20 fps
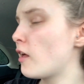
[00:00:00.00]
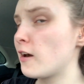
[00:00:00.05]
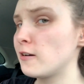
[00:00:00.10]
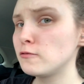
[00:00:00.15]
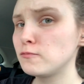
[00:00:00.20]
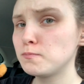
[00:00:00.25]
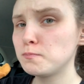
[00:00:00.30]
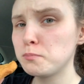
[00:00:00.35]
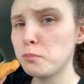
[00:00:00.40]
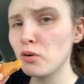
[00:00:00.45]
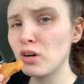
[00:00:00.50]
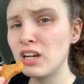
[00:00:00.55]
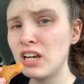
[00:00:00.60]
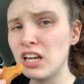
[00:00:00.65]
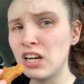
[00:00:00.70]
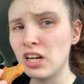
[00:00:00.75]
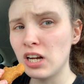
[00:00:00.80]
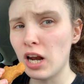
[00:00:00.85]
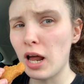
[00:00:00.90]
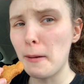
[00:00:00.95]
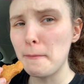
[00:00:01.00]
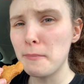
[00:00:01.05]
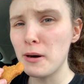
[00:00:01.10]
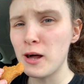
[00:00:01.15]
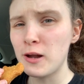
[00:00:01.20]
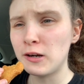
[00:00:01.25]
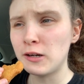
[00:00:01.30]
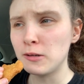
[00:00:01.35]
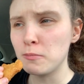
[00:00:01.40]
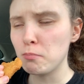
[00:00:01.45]
It's boiling, like
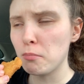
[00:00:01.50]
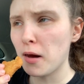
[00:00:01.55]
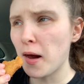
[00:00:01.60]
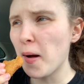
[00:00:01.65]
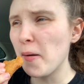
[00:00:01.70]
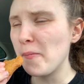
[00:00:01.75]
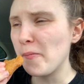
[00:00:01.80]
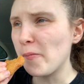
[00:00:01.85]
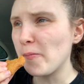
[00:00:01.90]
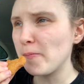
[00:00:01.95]
burning, but.